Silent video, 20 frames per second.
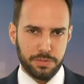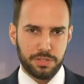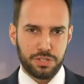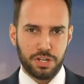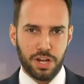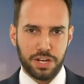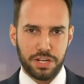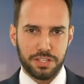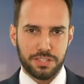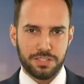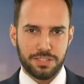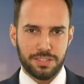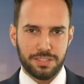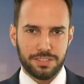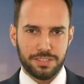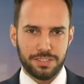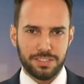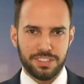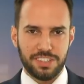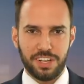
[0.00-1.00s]
China
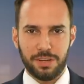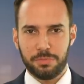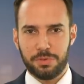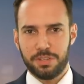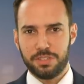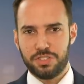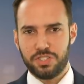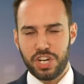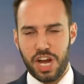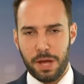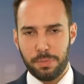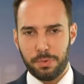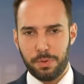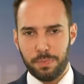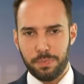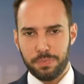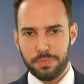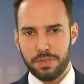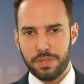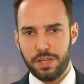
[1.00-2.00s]
Uncensored. I'm Chris Chappell.
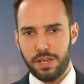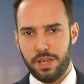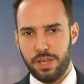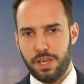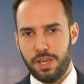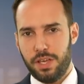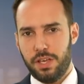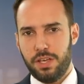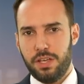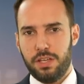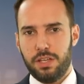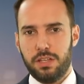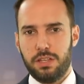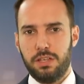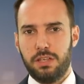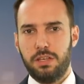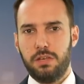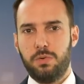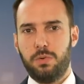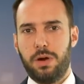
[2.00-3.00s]

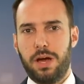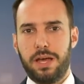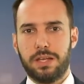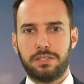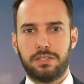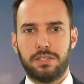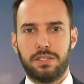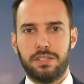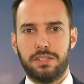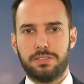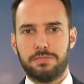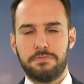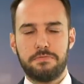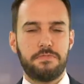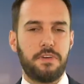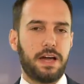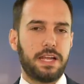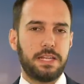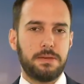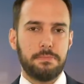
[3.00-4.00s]
The U.S. is
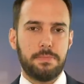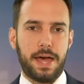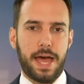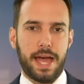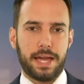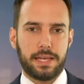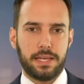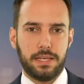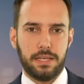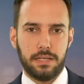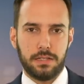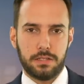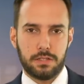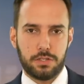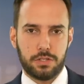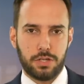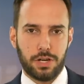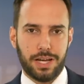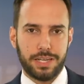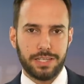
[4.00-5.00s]
fighting back
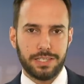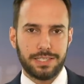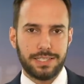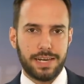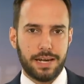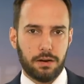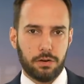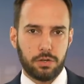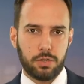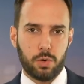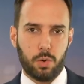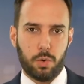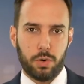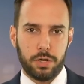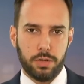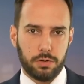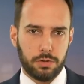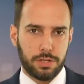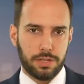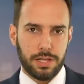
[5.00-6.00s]
against China's
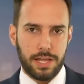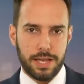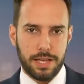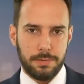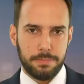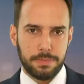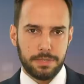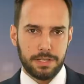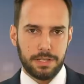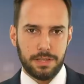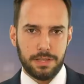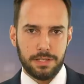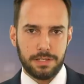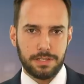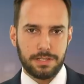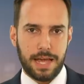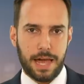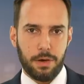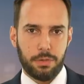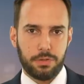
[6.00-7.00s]
territorial claims in the
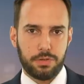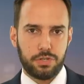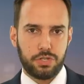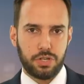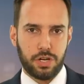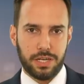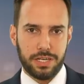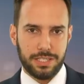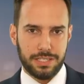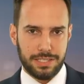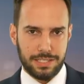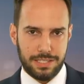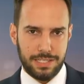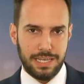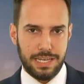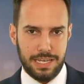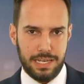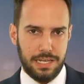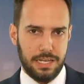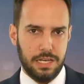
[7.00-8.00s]
South China
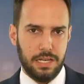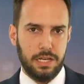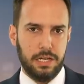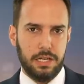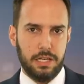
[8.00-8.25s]
Sea.